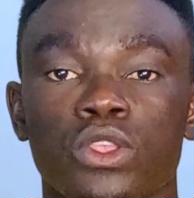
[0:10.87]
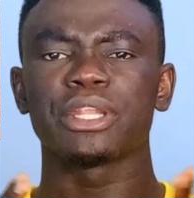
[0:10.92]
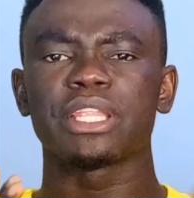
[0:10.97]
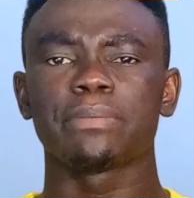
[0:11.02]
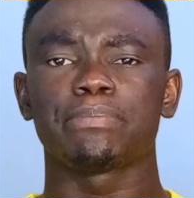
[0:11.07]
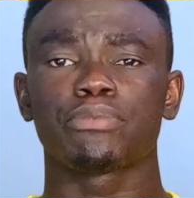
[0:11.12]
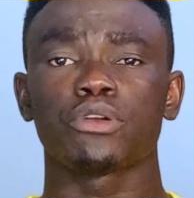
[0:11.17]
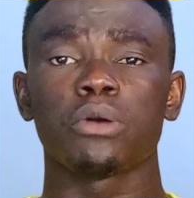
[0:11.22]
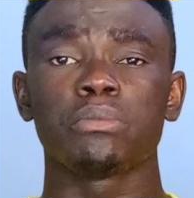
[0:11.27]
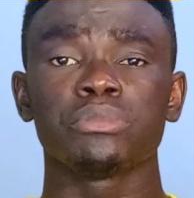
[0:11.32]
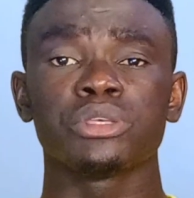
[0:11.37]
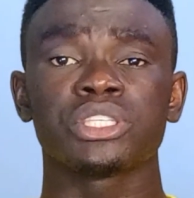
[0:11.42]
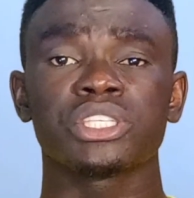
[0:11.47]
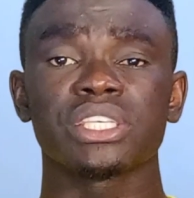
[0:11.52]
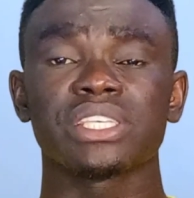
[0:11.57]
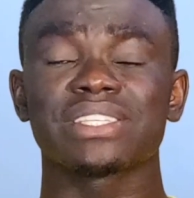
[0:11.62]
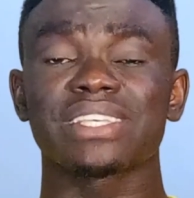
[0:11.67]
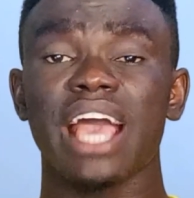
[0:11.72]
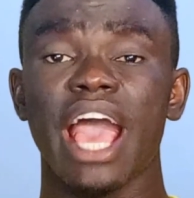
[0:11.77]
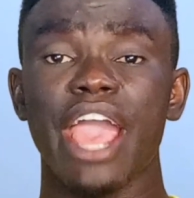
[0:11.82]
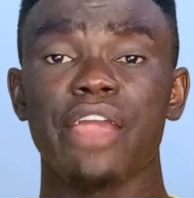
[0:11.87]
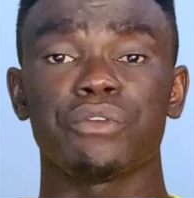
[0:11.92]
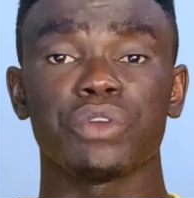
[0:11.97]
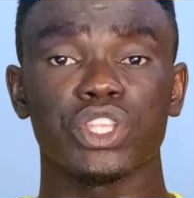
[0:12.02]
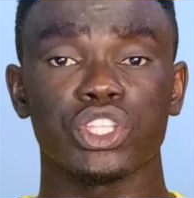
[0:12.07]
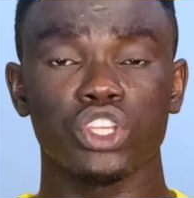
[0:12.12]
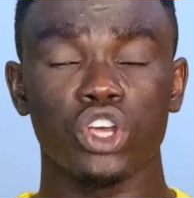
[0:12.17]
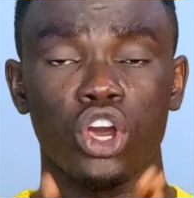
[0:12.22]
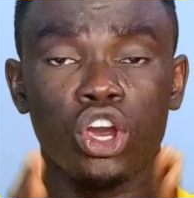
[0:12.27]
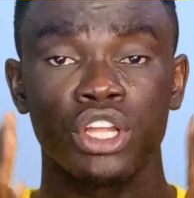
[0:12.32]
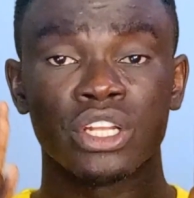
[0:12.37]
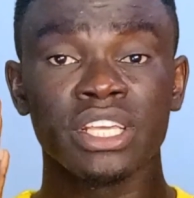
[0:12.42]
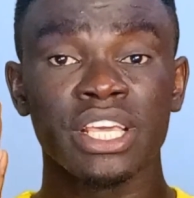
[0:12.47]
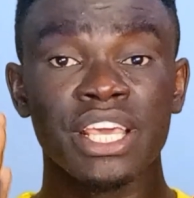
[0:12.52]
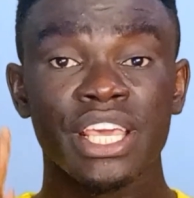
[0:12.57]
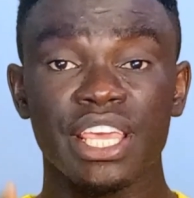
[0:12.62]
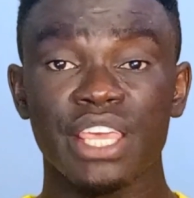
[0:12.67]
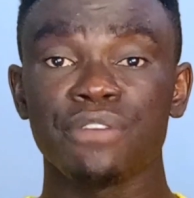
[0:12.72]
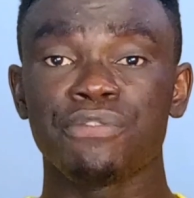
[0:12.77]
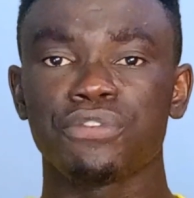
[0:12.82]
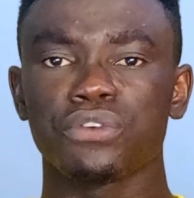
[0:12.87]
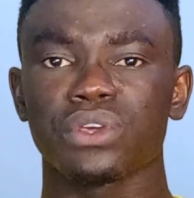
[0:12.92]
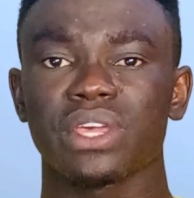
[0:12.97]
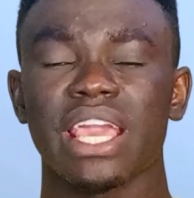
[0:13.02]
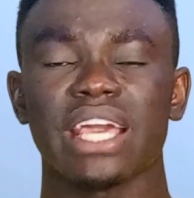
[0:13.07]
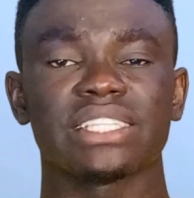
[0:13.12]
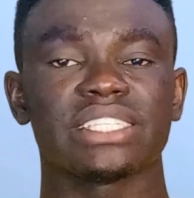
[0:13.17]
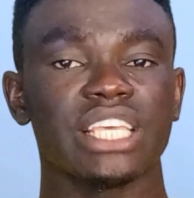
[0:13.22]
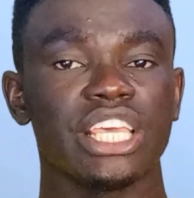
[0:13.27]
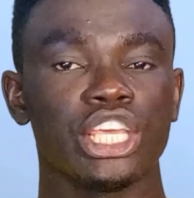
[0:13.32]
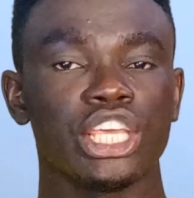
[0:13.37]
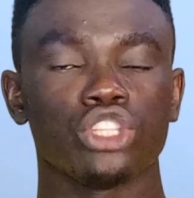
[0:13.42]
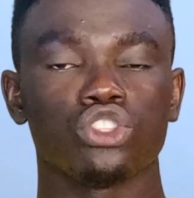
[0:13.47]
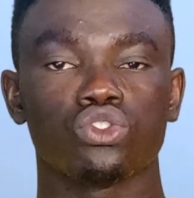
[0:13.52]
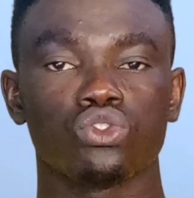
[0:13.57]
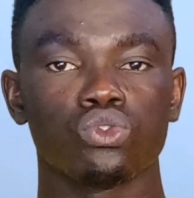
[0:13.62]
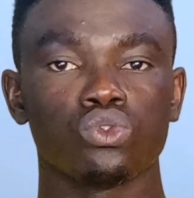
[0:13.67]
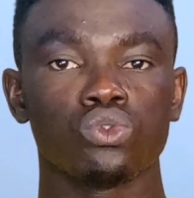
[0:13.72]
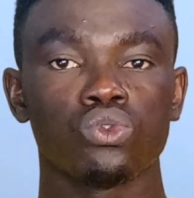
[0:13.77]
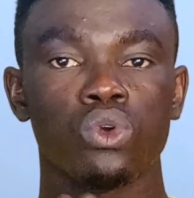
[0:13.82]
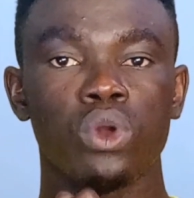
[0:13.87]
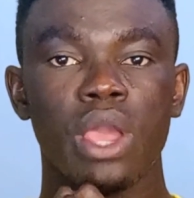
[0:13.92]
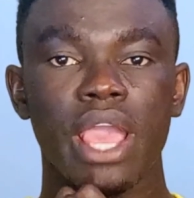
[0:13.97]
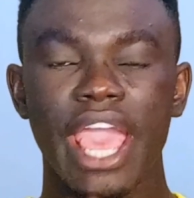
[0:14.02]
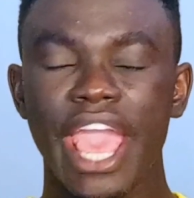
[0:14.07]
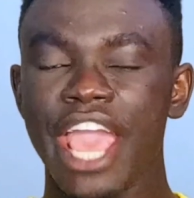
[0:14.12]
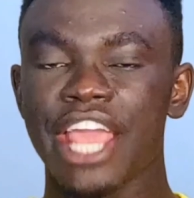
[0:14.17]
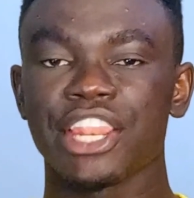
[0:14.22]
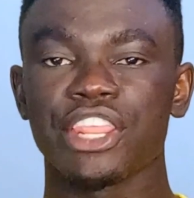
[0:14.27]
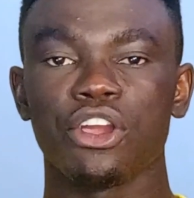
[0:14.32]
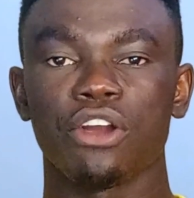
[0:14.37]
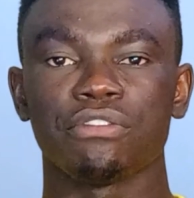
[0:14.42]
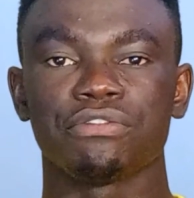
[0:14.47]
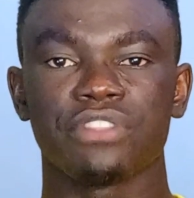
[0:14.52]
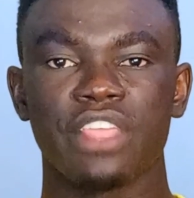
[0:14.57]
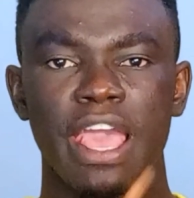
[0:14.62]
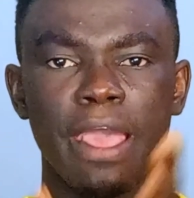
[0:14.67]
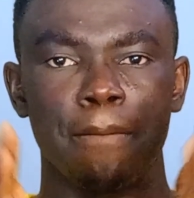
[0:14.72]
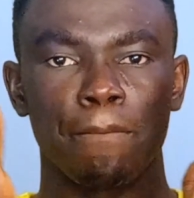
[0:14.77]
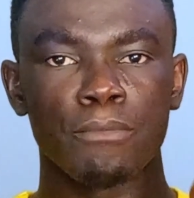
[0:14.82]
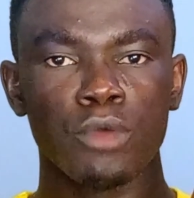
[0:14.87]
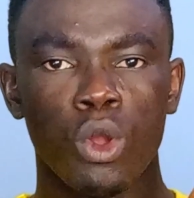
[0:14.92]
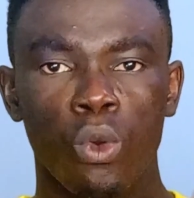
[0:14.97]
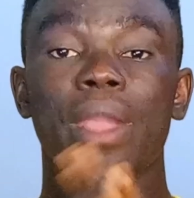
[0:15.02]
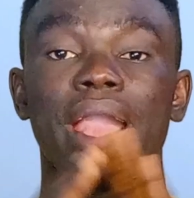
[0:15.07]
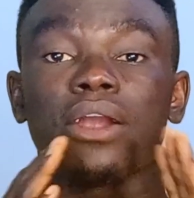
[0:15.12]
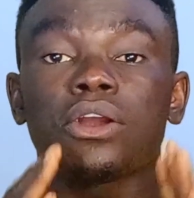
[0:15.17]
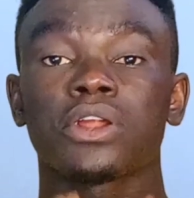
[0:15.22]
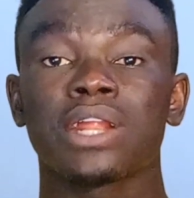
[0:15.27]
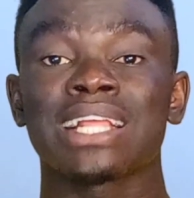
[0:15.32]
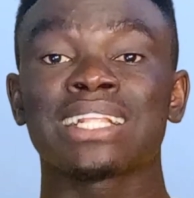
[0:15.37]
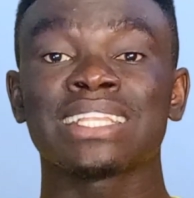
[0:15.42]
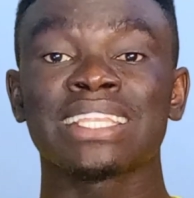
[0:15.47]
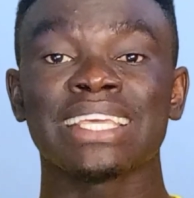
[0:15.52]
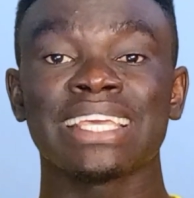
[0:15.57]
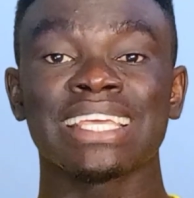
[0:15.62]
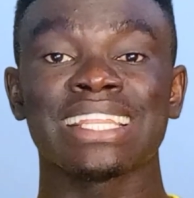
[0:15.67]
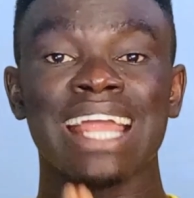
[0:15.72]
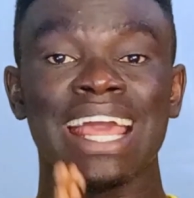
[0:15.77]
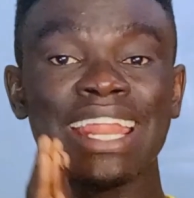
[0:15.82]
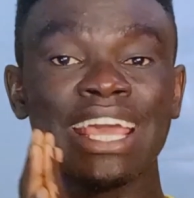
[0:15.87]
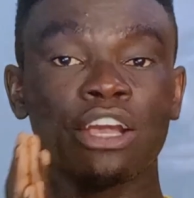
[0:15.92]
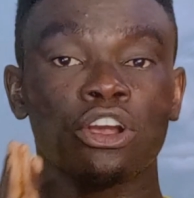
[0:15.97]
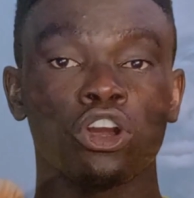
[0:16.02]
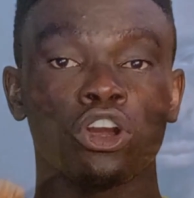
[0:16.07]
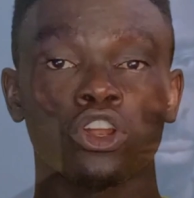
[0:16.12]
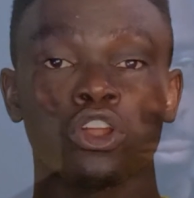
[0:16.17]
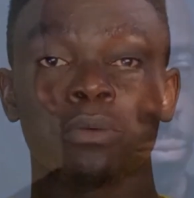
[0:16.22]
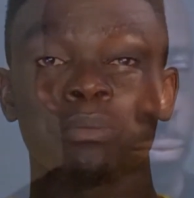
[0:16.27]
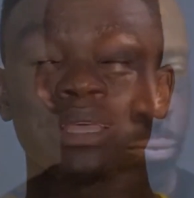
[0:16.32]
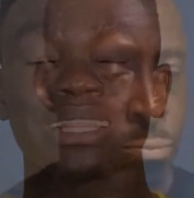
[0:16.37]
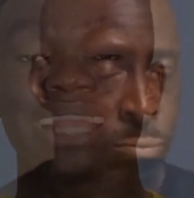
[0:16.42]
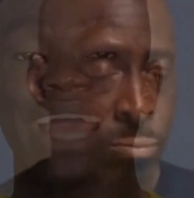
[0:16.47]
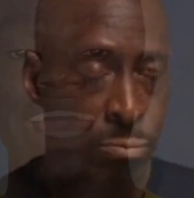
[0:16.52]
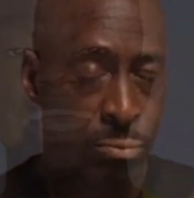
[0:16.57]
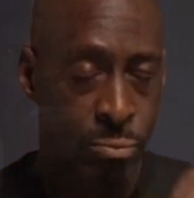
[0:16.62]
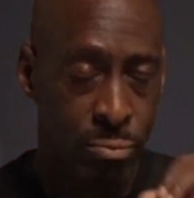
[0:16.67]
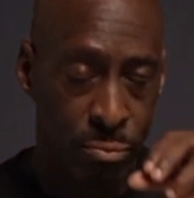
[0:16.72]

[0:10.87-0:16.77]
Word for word: but it promises high return if you get into any of them. We are currently in an economy that